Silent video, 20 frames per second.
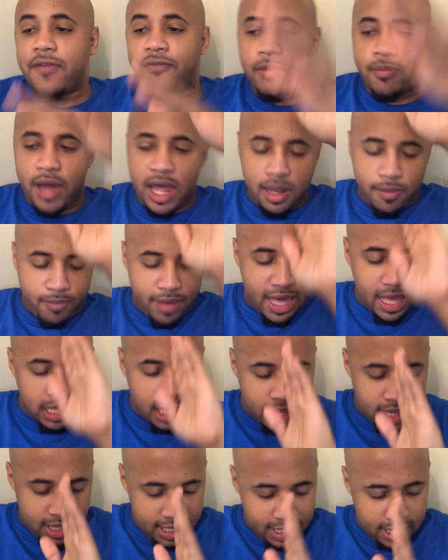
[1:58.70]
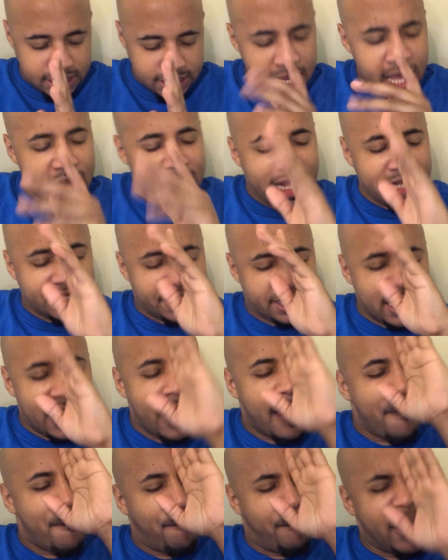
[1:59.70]
everybody bow your heads and
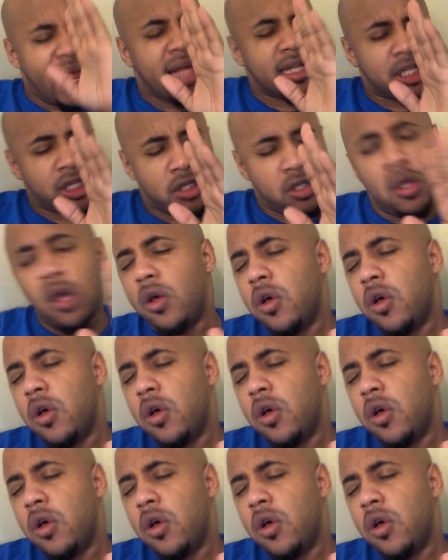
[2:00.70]
say, bless